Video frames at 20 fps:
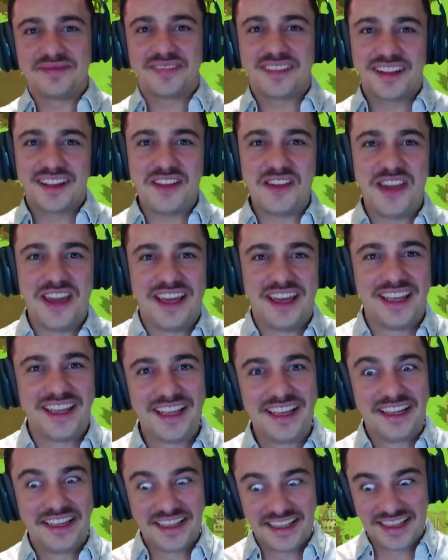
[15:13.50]
you
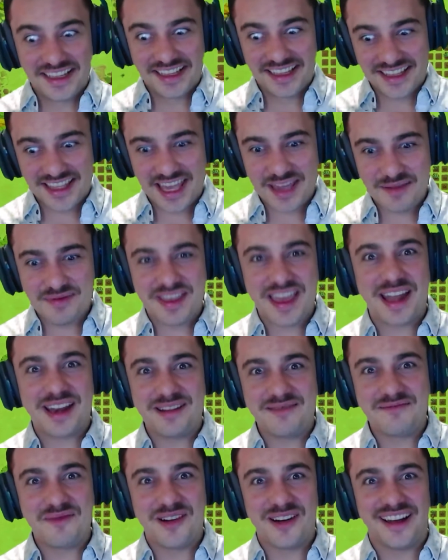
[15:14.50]
keep that
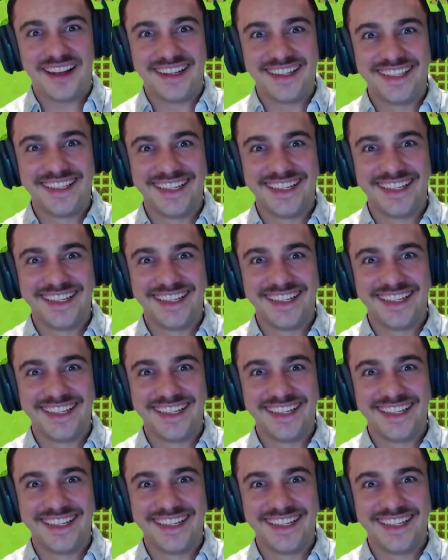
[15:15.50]
in mind.